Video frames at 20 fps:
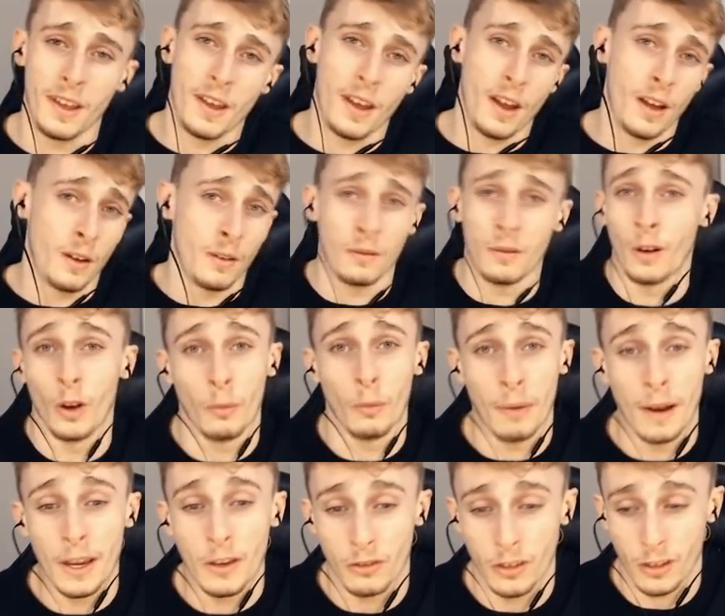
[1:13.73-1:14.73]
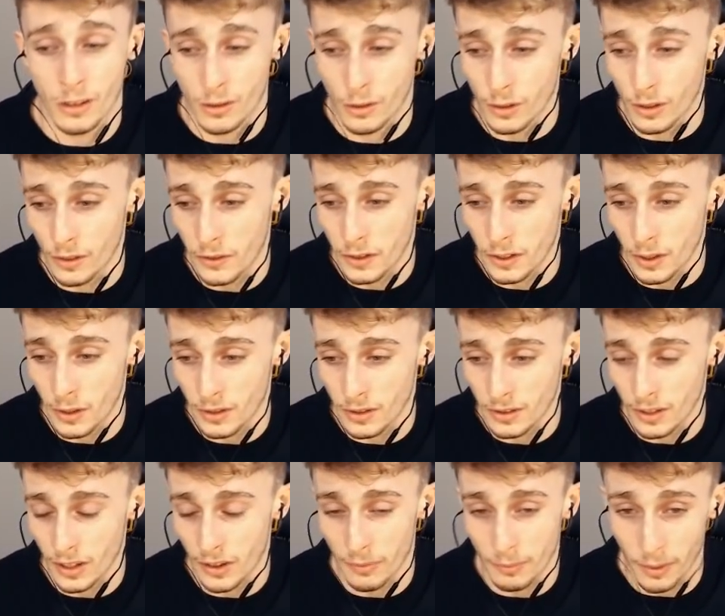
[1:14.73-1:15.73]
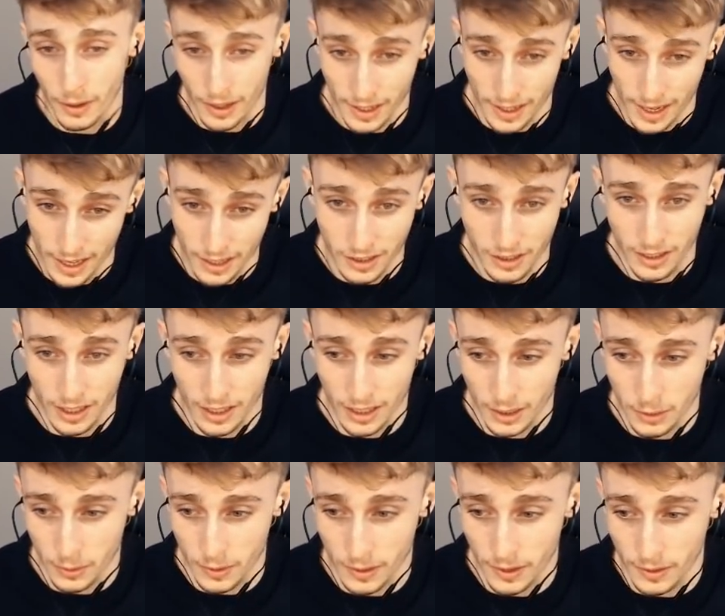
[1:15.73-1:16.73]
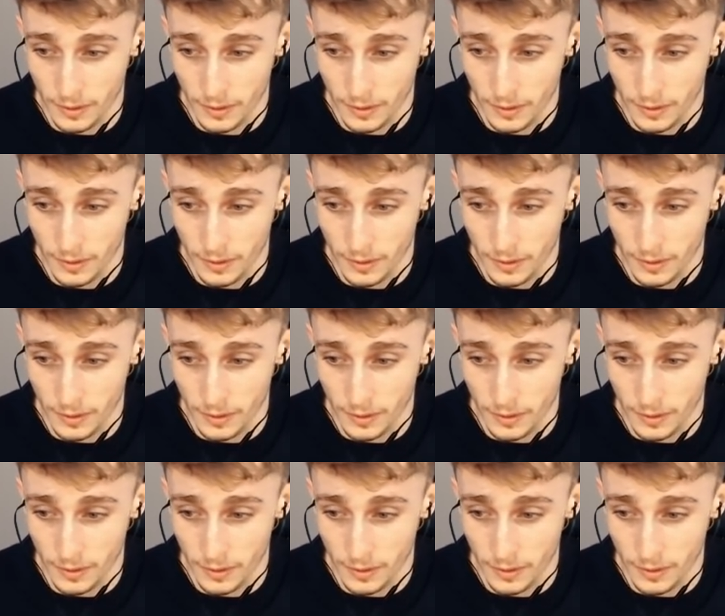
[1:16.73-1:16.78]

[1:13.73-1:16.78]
A lot of Patreon exclusive videos and stuff, but let's just check this one out.